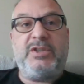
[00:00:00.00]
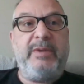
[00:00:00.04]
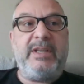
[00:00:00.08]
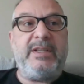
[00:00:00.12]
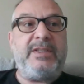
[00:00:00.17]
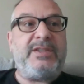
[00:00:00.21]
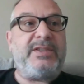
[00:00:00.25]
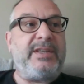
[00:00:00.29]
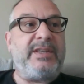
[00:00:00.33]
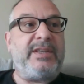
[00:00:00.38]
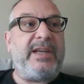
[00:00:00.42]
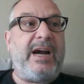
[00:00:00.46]

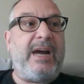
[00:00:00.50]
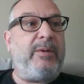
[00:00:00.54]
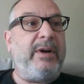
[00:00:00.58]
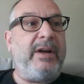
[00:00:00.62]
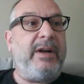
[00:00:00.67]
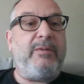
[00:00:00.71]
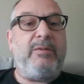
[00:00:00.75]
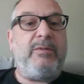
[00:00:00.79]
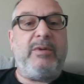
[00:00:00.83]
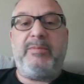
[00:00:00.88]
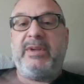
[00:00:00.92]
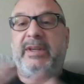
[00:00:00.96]
and sour,
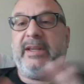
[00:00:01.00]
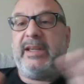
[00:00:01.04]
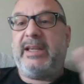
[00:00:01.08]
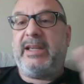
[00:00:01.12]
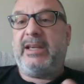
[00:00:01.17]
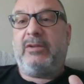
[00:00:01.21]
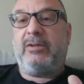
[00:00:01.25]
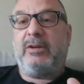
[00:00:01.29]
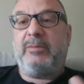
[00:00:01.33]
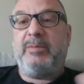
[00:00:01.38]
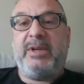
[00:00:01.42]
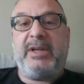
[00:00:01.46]
it would be
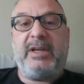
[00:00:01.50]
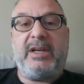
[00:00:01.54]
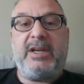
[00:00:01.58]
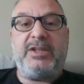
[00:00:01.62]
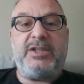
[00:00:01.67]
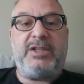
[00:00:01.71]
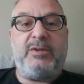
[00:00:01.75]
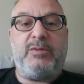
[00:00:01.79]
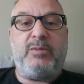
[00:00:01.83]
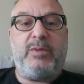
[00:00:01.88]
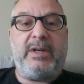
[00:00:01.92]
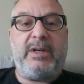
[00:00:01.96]
killer
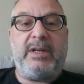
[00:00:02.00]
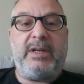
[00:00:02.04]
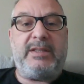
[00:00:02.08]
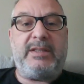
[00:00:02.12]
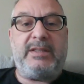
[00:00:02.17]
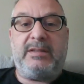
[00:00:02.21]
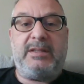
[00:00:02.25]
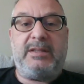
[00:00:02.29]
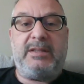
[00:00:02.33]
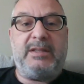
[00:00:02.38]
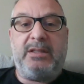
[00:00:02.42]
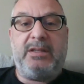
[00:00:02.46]
because you wouldn't.
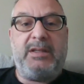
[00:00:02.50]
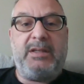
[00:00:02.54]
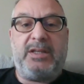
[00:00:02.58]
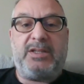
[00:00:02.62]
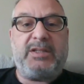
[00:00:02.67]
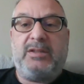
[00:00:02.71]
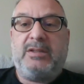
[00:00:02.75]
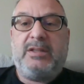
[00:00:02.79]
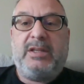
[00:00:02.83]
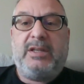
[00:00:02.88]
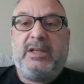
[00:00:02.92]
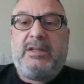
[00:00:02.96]

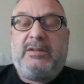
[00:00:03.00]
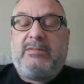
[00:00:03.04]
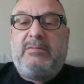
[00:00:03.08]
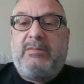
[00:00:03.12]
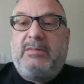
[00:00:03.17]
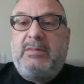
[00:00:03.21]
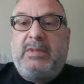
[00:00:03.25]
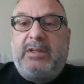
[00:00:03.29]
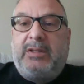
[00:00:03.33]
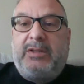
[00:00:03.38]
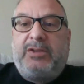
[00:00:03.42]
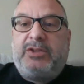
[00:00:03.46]

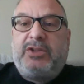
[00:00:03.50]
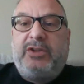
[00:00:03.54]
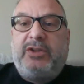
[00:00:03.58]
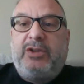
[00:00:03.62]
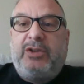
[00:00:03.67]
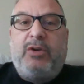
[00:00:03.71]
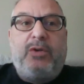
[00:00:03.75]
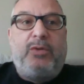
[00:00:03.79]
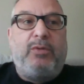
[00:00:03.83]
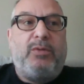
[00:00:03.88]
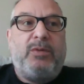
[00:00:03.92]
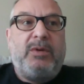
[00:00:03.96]
There's
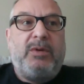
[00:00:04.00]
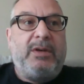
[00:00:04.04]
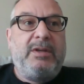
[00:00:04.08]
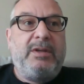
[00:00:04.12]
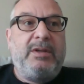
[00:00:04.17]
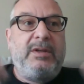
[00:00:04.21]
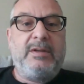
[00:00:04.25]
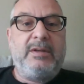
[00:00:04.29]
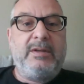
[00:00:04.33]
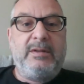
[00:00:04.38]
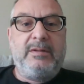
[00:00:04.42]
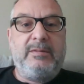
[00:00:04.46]
no.
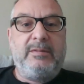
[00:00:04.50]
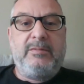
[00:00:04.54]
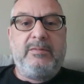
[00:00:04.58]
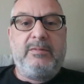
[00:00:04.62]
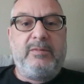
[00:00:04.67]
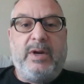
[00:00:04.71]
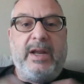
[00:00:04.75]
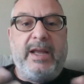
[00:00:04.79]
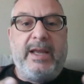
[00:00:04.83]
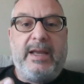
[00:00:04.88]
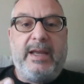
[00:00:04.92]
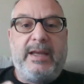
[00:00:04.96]

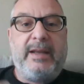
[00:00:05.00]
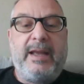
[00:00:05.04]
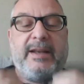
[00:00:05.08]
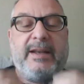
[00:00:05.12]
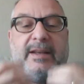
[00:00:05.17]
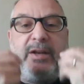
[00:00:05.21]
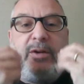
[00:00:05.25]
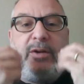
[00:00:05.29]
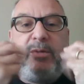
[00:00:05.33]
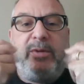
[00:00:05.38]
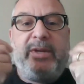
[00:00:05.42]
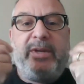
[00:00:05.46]
Right, yeah.
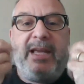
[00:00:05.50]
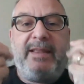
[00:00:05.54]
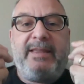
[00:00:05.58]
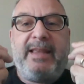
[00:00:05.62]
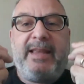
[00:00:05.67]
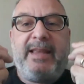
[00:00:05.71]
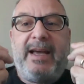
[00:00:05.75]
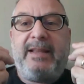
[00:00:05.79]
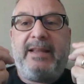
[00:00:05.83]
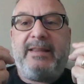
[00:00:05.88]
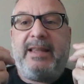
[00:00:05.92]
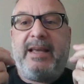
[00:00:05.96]
And you don't get
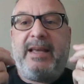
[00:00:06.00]
that